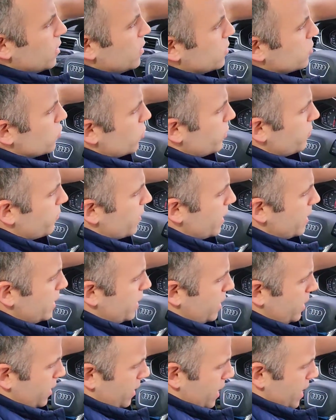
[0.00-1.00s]
so if
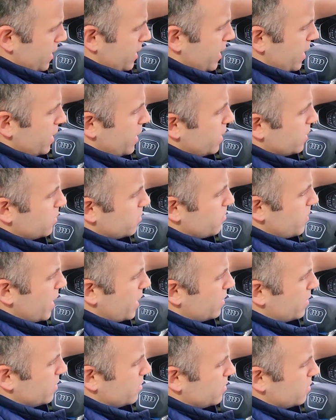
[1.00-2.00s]
I get another
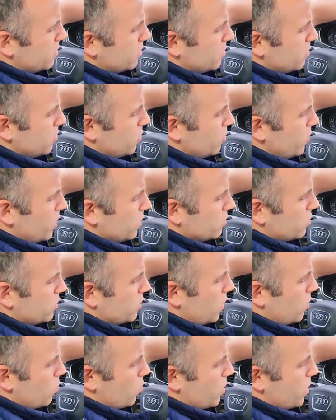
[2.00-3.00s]
magnet around
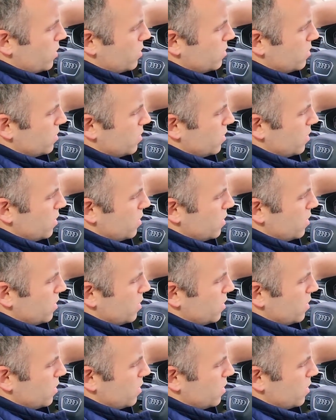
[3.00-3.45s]
somewhere,